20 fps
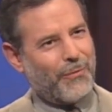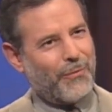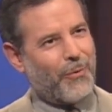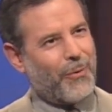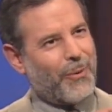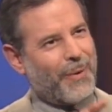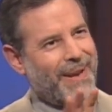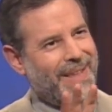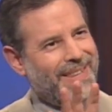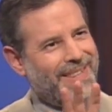
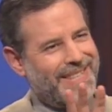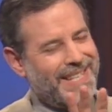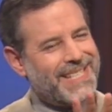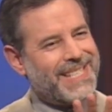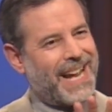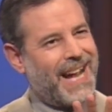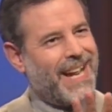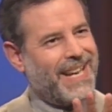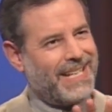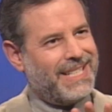for
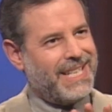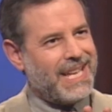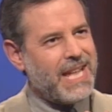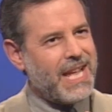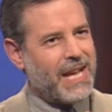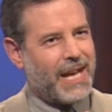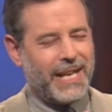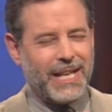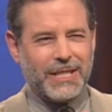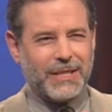this
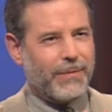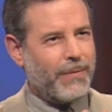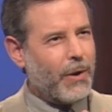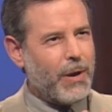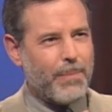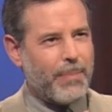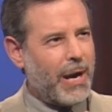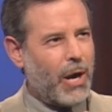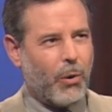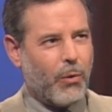idea, and it's a
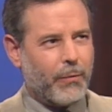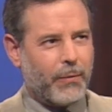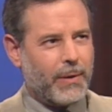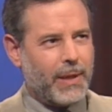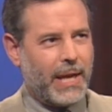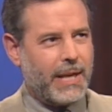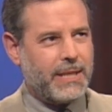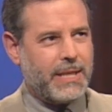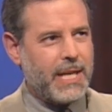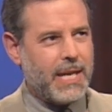very
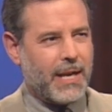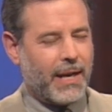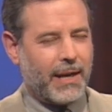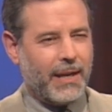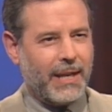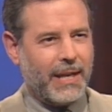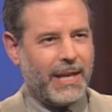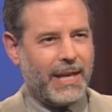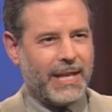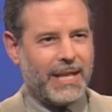powerful idea.